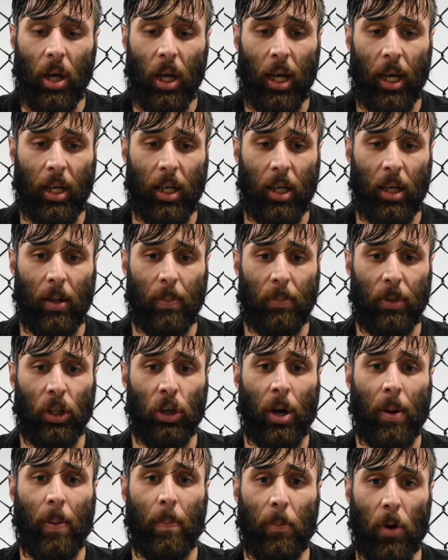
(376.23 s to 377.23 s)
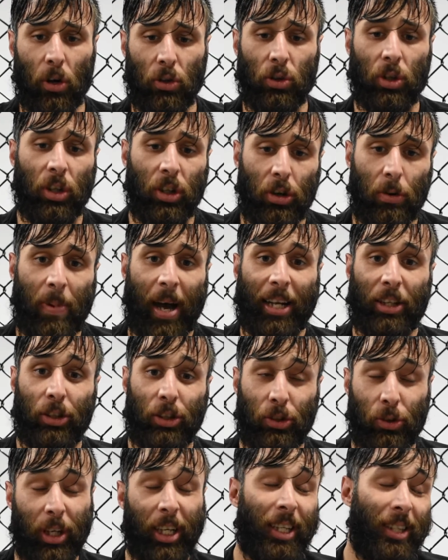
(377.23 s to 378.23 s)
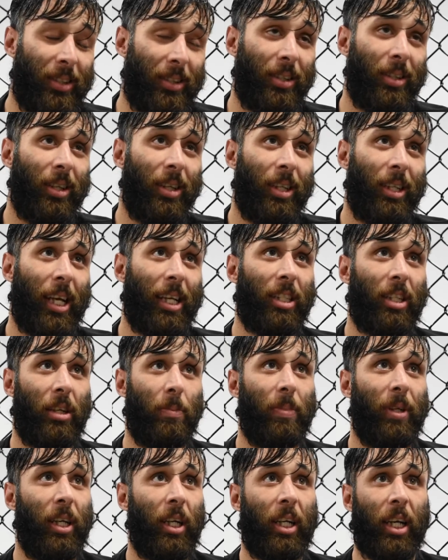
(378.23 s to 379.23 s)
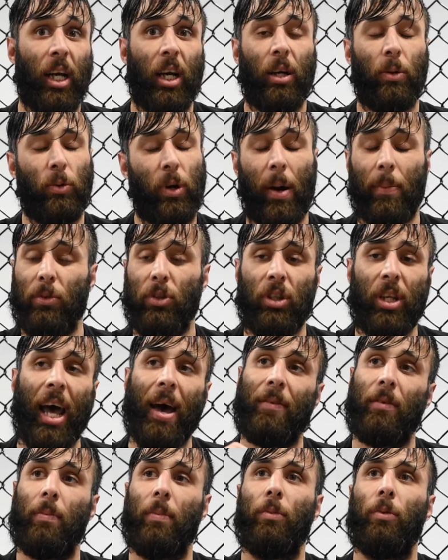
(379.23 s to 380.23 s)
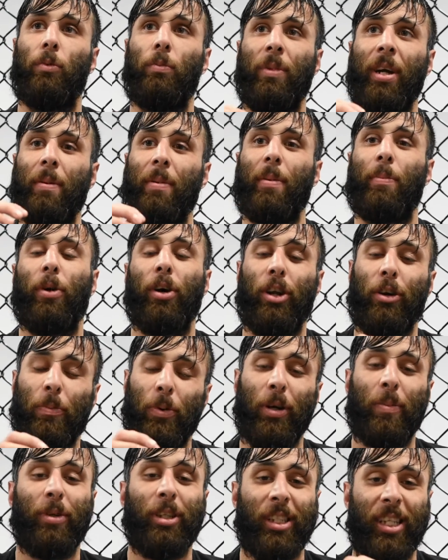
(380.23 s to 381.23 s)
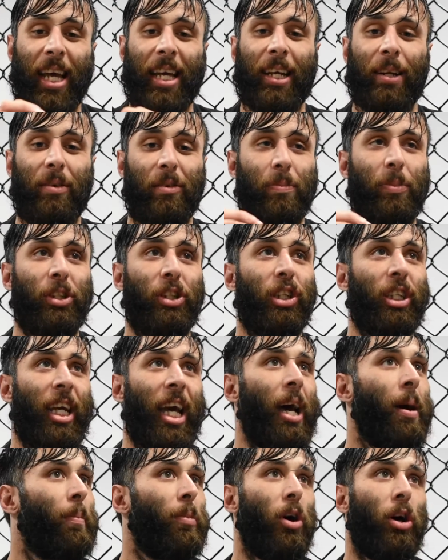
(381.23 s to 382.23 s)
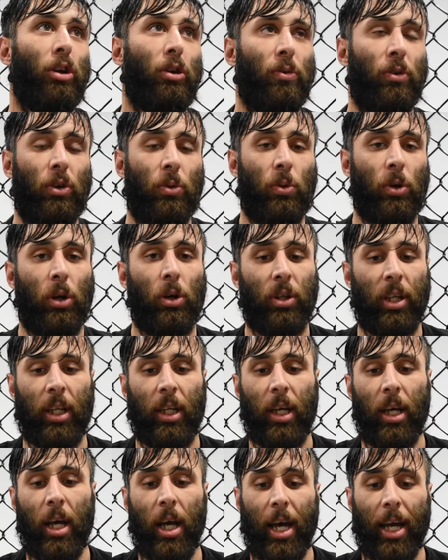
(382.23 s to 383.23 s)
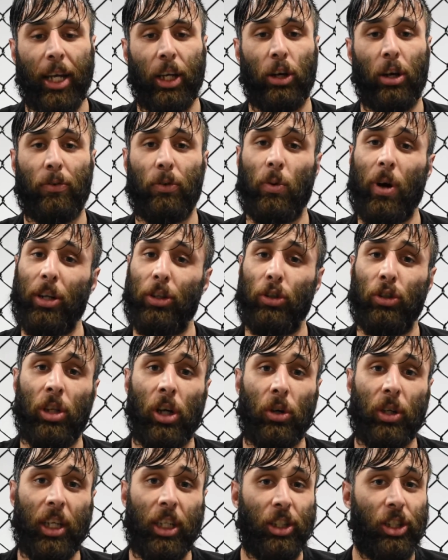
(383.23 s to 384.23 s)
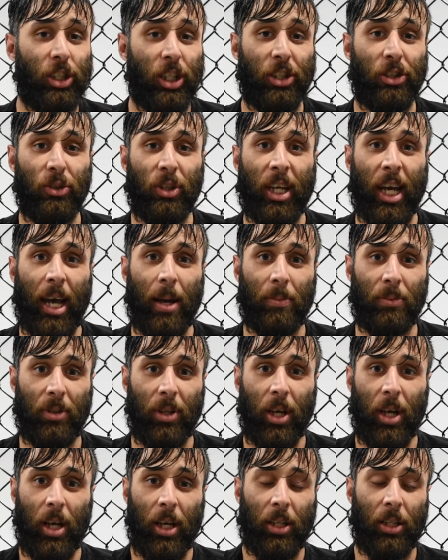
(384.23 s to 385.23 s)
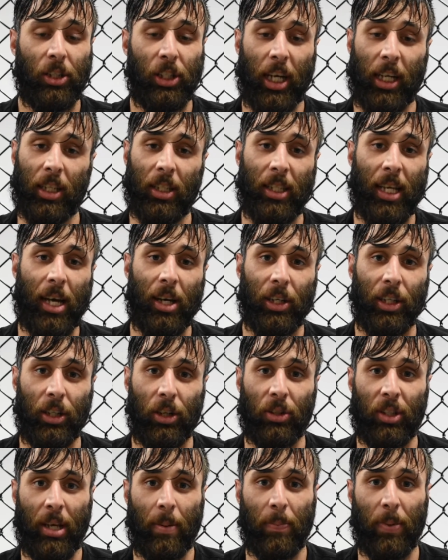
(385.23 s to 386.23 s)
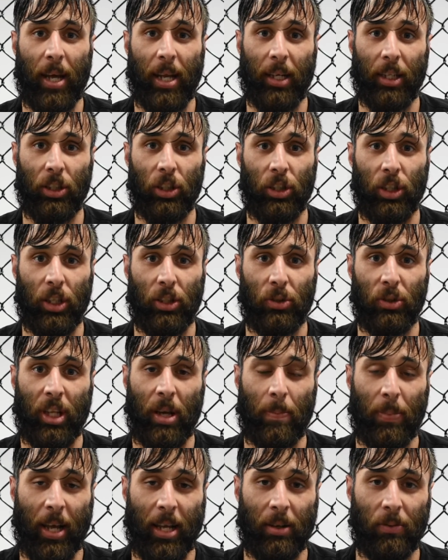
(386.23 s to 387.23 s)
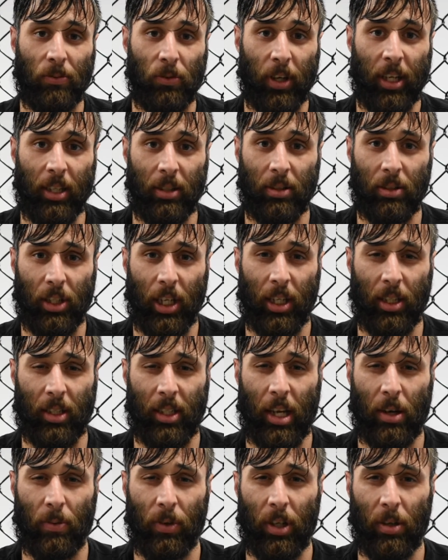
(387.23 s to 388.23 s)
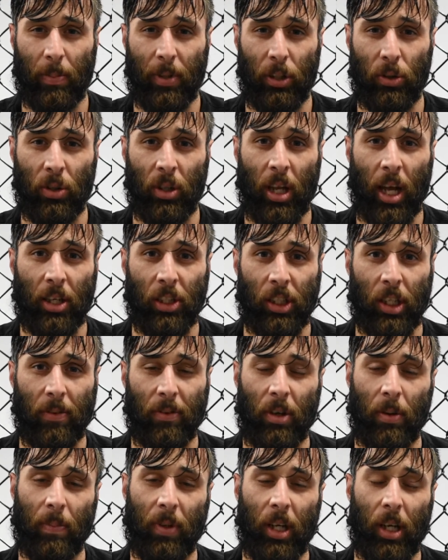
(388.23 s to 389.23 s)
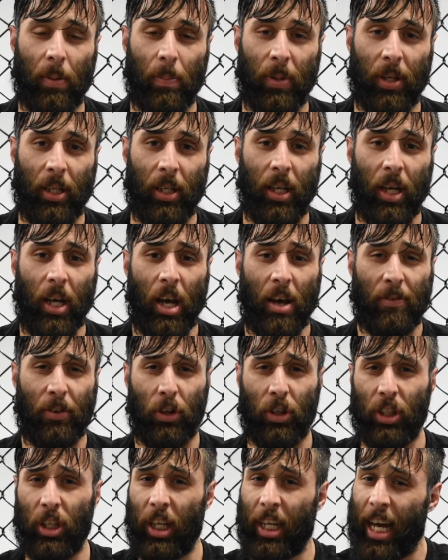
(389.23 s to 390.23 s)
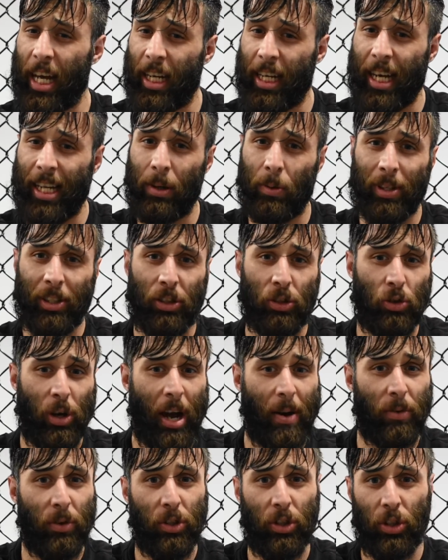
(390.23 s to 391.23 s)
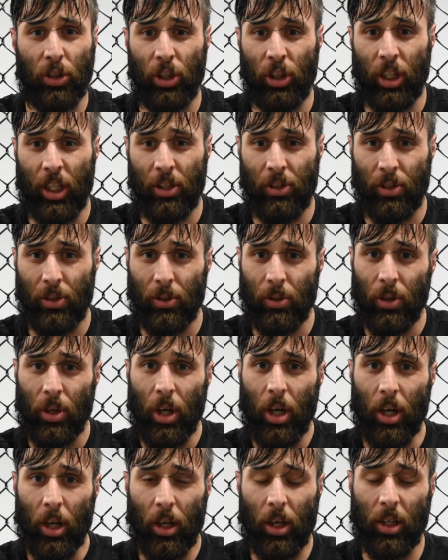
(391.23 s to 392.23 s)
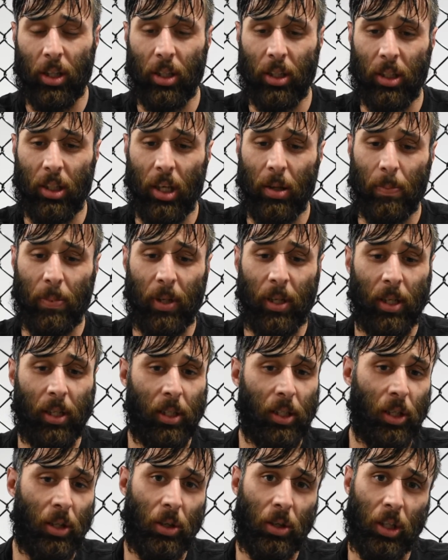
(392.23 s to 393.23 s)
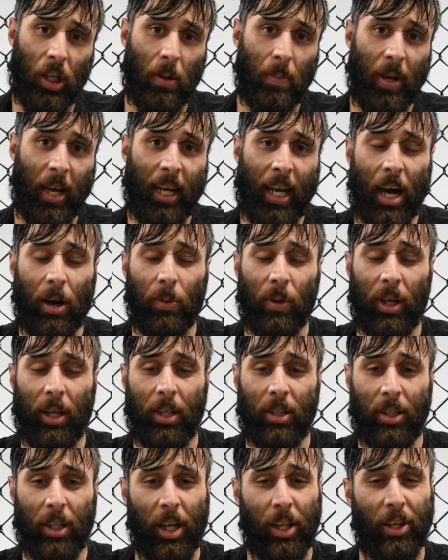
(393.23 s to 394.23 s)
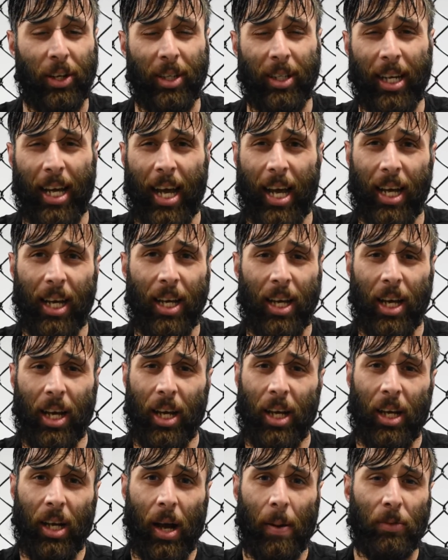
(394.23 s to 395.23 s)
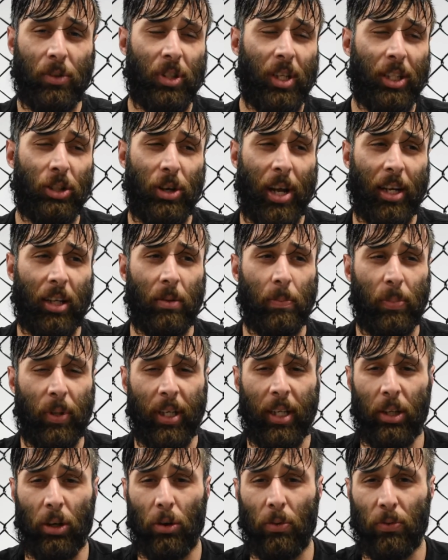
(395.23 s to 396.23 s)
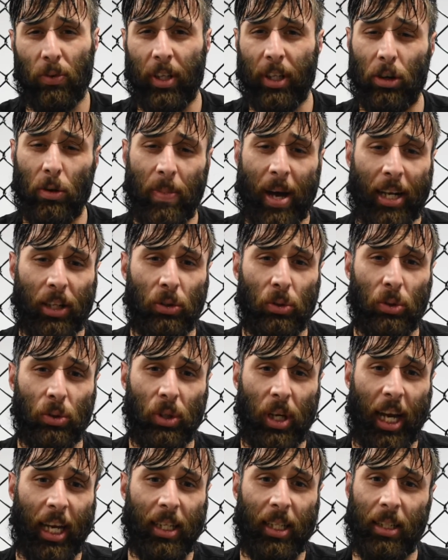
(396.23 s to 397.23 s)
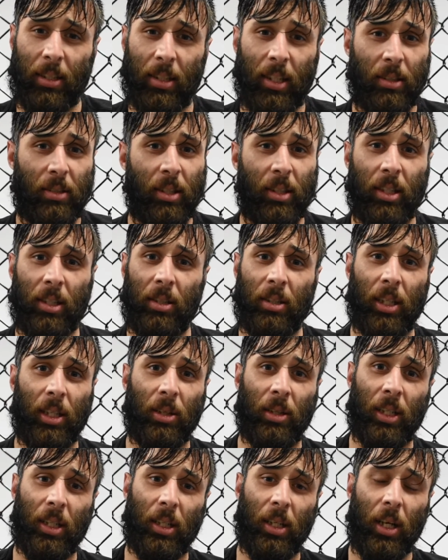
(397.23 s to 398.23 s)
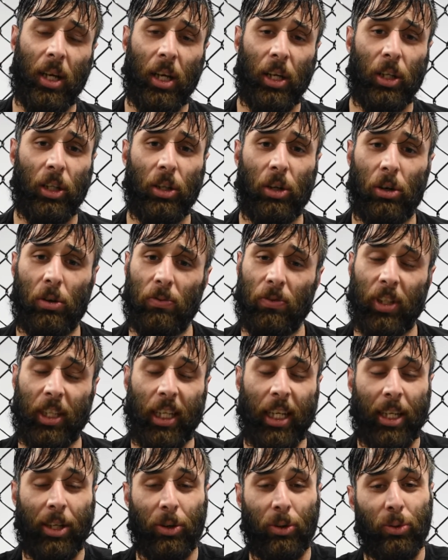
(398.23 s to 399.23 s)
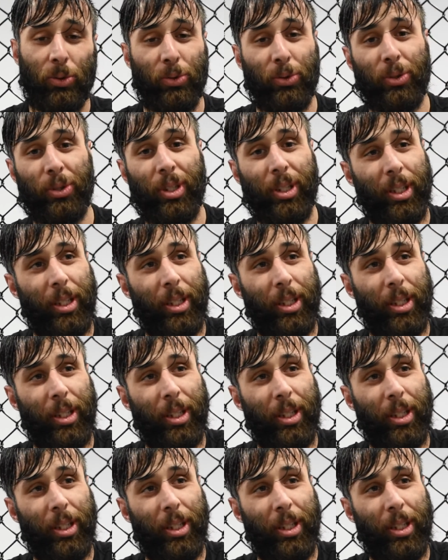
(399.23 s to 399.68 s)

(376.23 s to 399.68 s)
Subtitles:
And I'm also gonna go back to Greece. That's gonna be me and my brother pretty much lining up a bunch of camp all over the world. And if you want to do nogi jiu-jitsu camps, check us out. 10 Planet Jiu-Jitsu, 10 Planet Freaks. Check us out. We're gonna be doing a lot of stuff coming up. And if you're the kind of guy that wants to travel and do jiu-jitsu, look us up and come and hang out with us. Other than that, I'm just gonna try to compete. Hopefully, go back to ADCC this year and hopefully get gold.